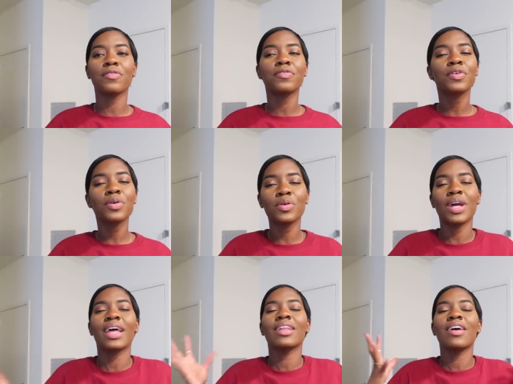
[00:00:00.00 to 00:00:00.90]
food,
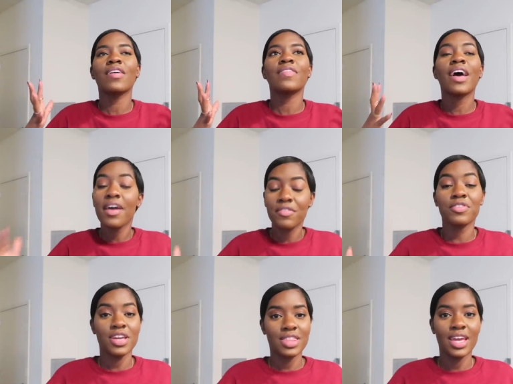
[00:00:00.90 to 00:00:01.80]
I love
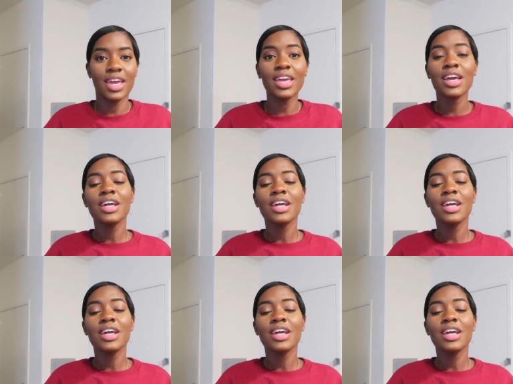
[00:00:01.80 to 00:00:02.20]
everything.